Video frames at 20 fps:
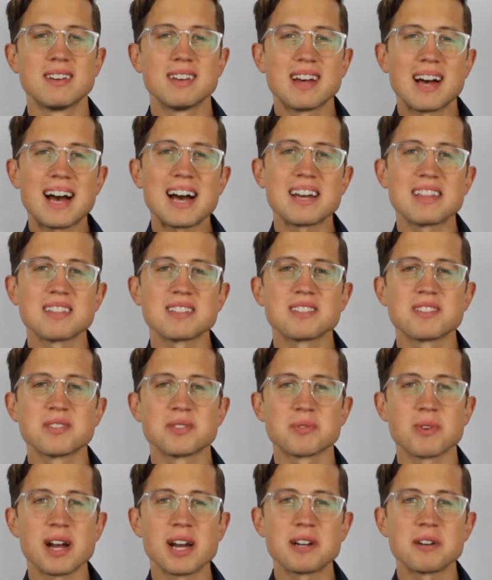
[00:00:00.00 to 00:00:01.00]
Hi, this
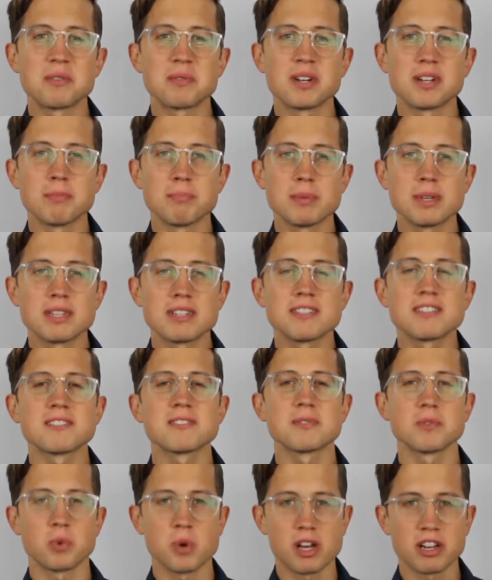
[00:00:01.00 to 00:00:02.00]
is Ryan at
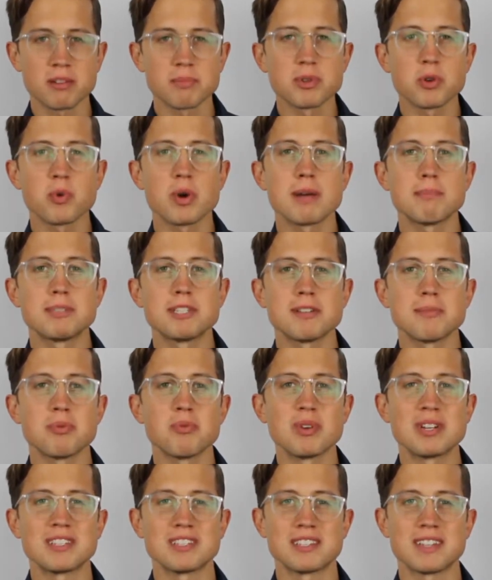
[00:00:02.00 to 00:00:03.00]
RunBiz. Welcome to Web
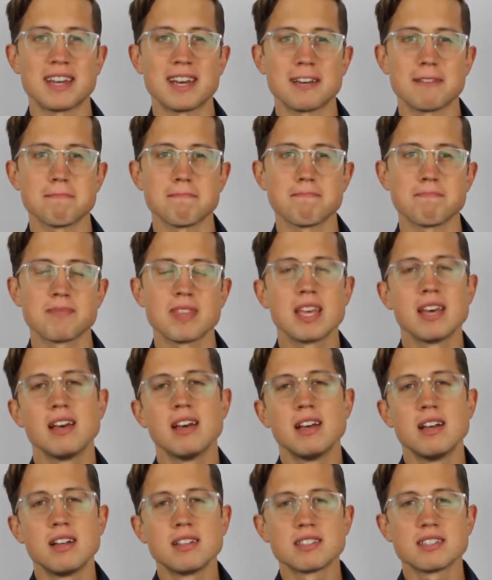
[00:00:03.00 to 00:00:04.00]
Tip Wednesday.
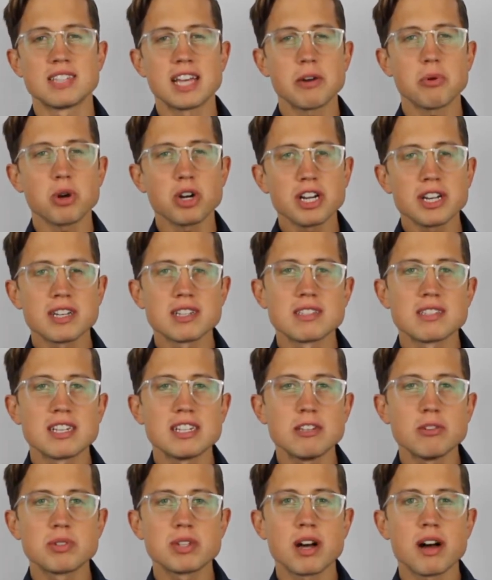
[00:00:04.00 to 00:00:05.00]
Today we're going to
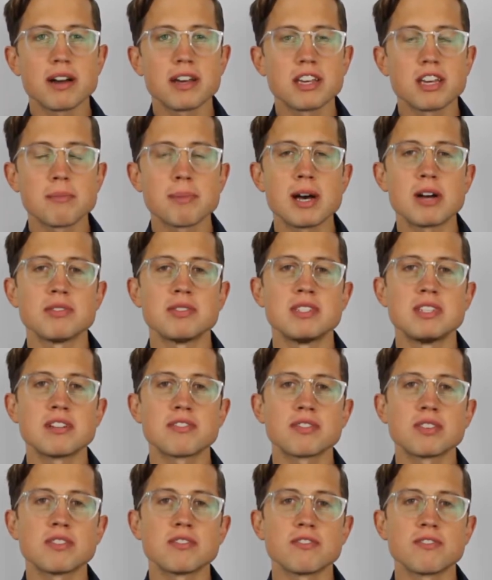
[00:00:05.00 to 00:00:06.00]
continue talking about
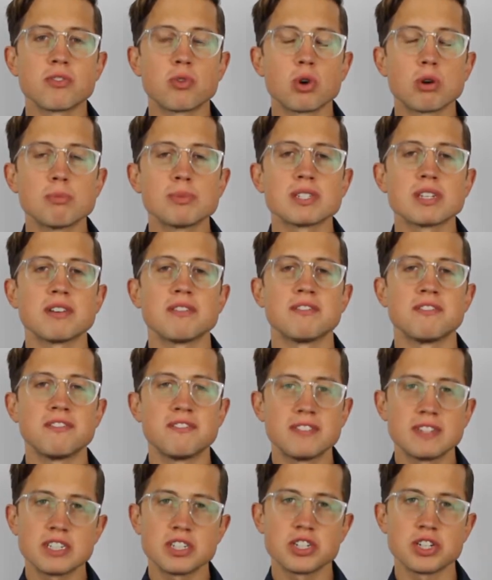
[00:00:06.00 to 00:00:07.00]
different forms of
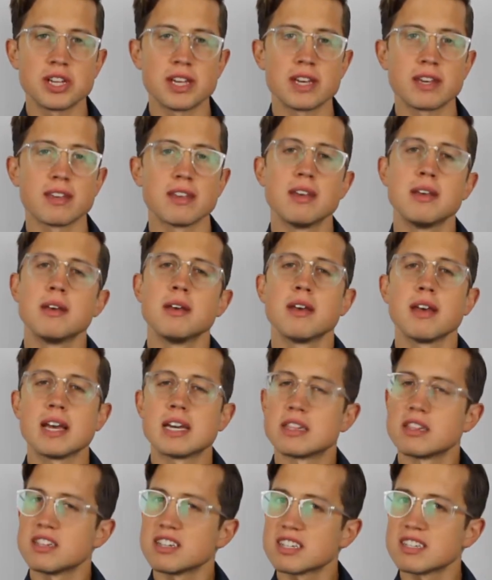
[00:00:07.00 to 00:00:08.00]
phishing
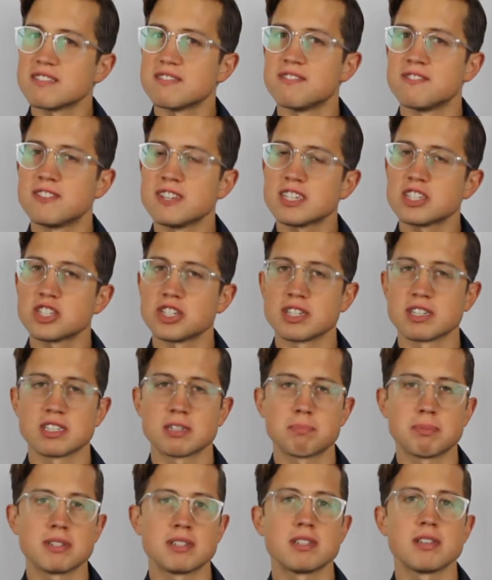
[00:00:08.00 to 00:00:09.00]
and look at vishing
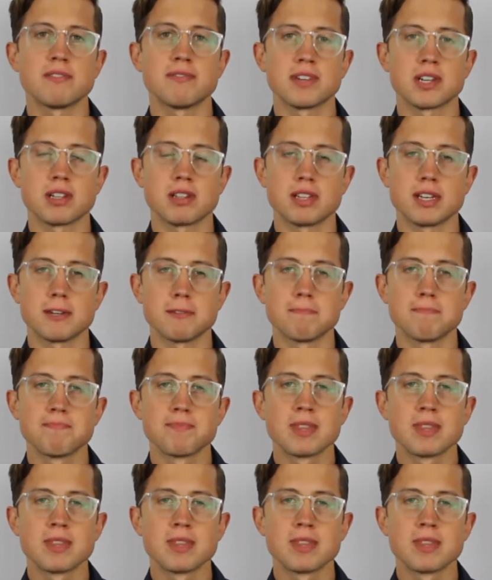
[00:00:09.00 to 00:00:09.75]
specifically.